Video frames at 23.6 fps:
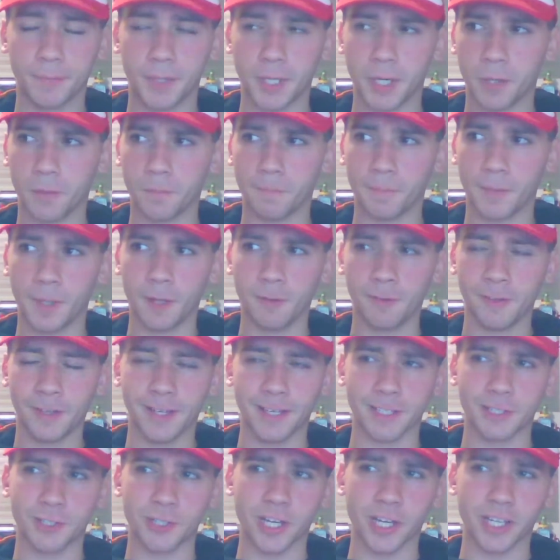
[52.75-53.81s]
though I
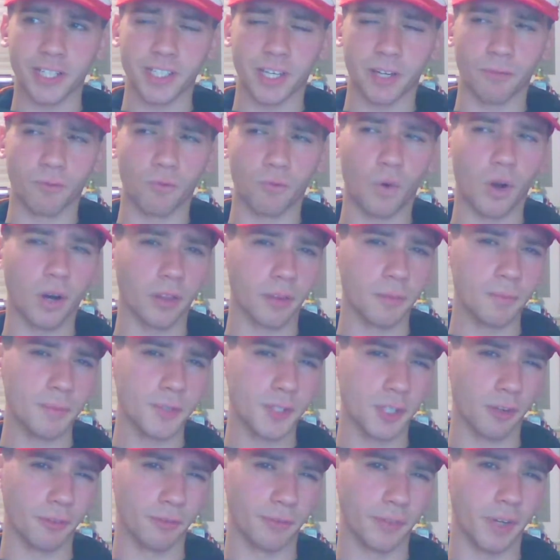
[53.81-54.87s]
only got shinies out of one of them
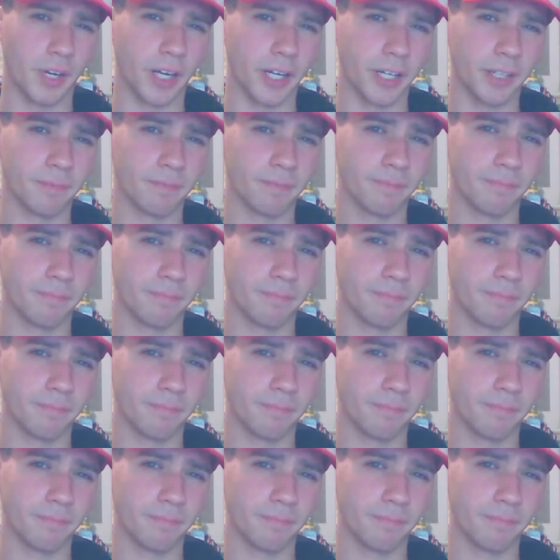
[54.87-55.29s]
so far.